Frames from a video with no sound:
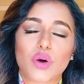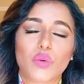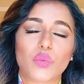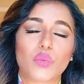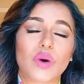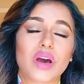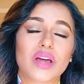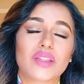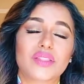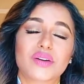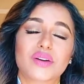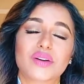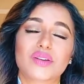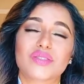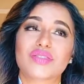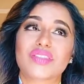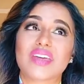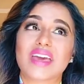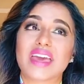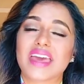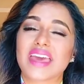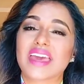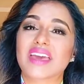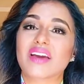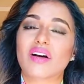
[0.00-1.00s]
whether
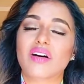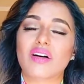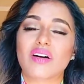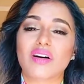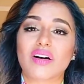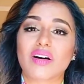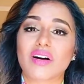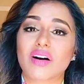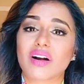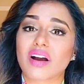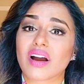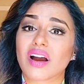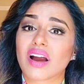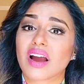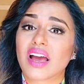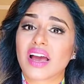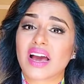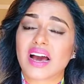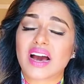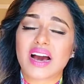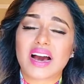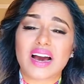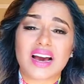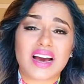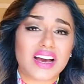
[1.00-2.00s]
they are
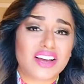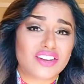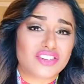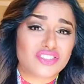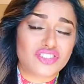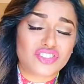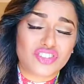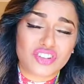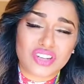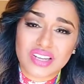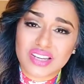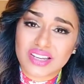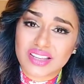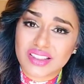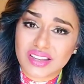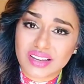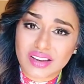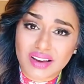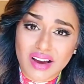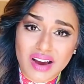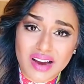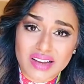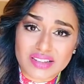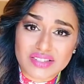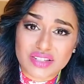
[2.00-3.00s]
uh Gia the
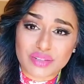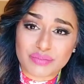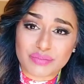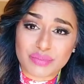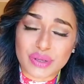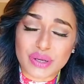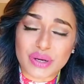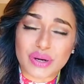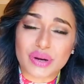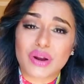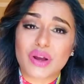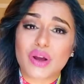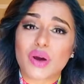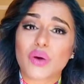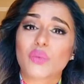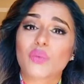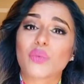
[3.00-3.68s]
gossiper,